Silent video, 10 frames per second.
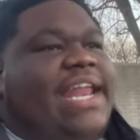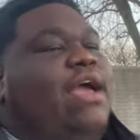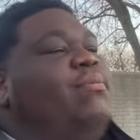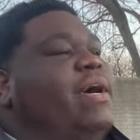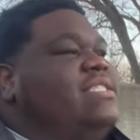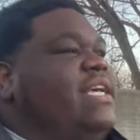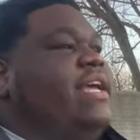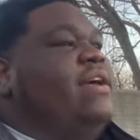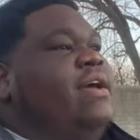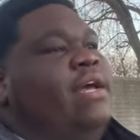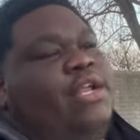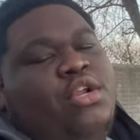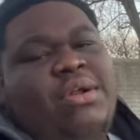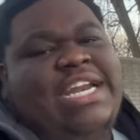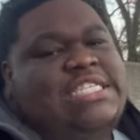they wasn't
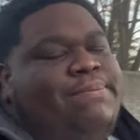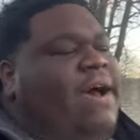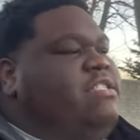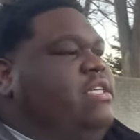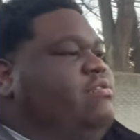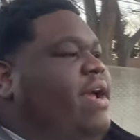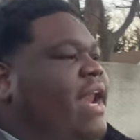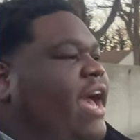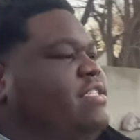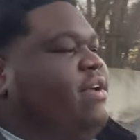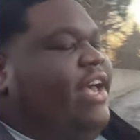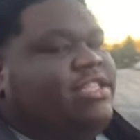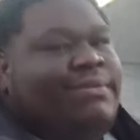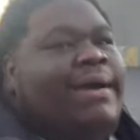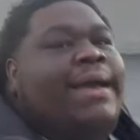doing any sponsorships right now. So
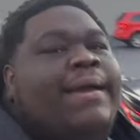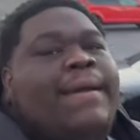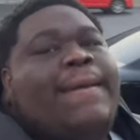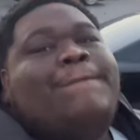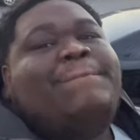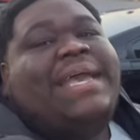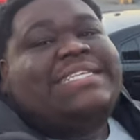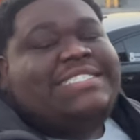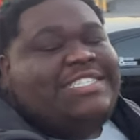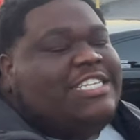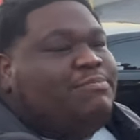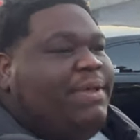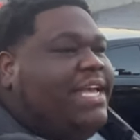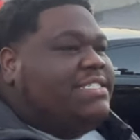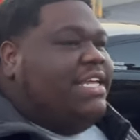guess what? Business is
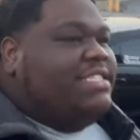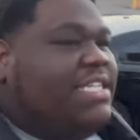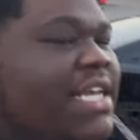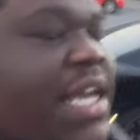business.